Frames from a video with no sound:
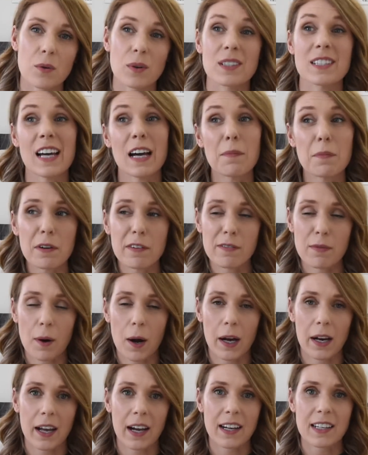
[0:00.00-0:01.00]
or type of
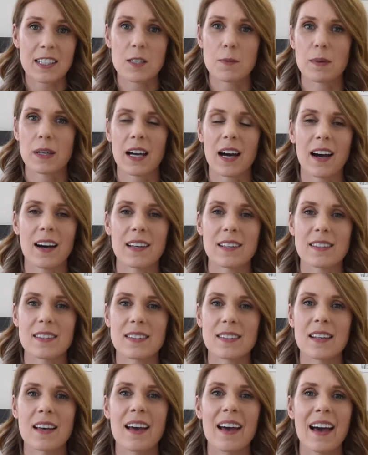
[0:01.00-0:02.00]
product because